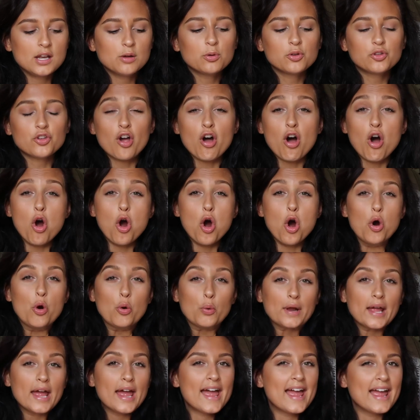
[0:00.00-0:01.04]
and it was
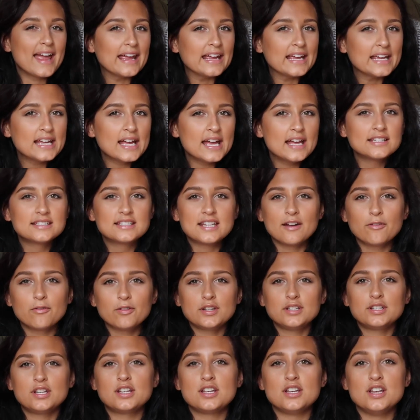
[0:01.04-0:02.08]
okay. It
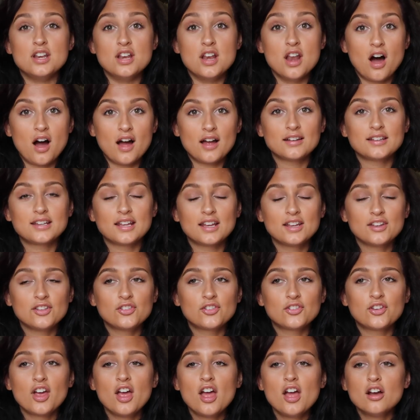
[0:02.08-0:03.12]
definitely did not
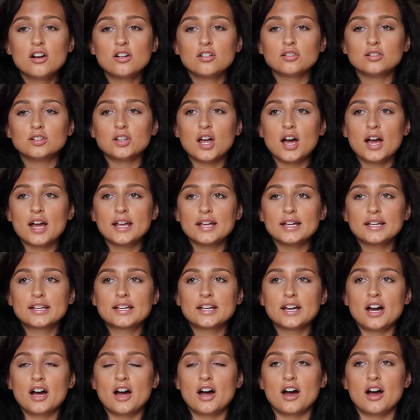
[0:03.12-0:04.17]
taste
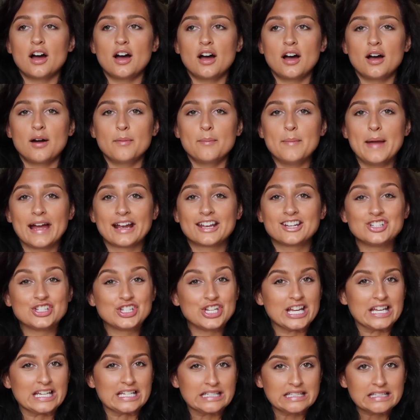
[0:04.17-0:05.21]
like mac and
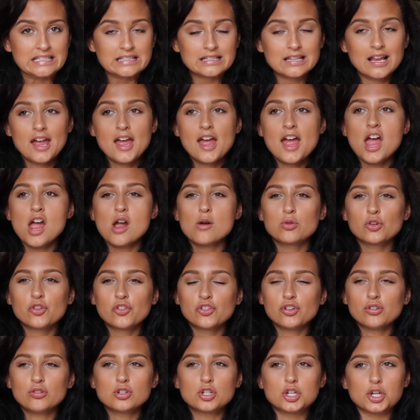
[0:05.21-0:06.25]
cheese. It was
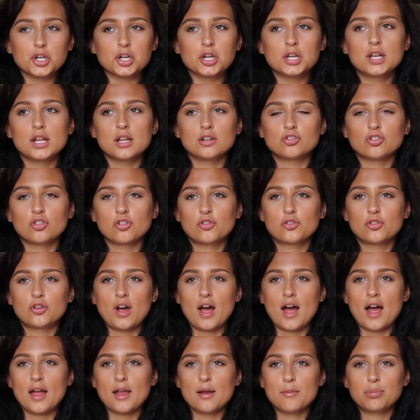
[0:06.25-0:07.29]
still good. It just,
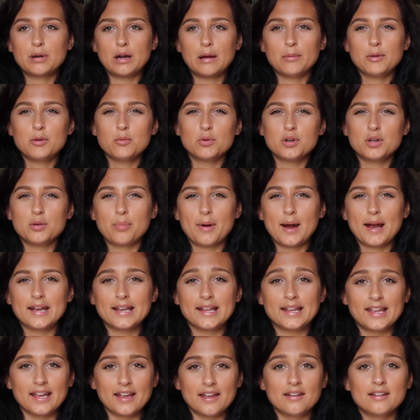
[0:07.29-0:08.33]
I probably wouldn't buy
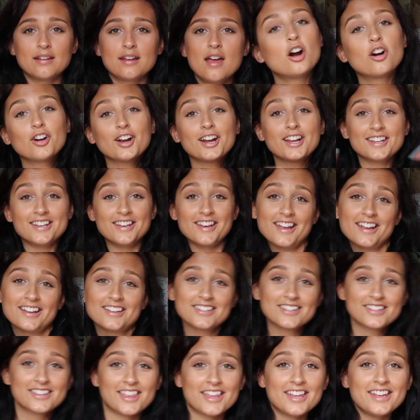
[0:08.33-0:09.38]
it again. All right,
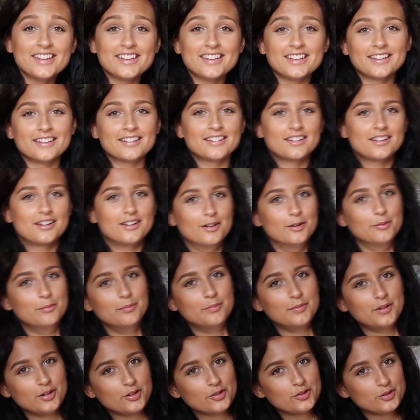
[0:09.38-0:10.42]
next thing.
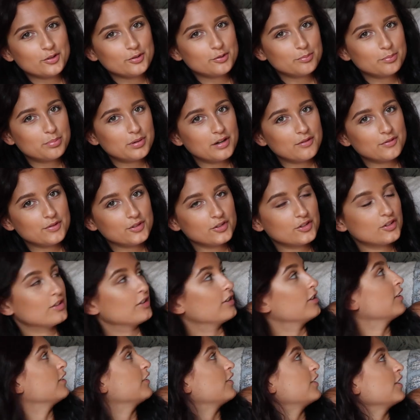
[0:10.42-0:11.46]
Also Puff is
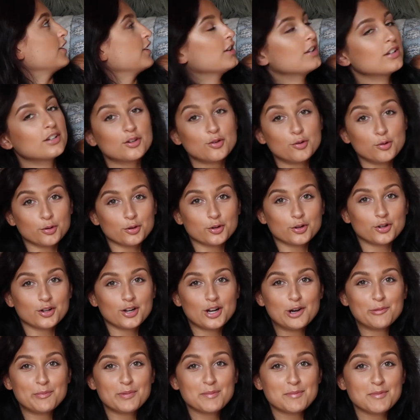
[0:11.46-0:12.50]
in the corner
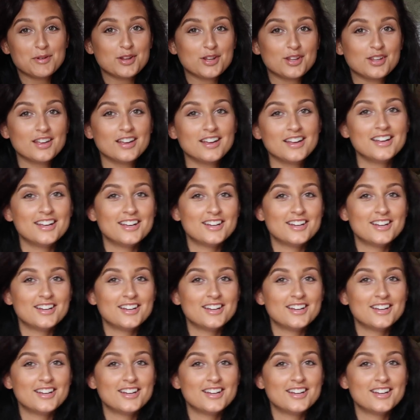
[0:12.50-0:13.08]
helping me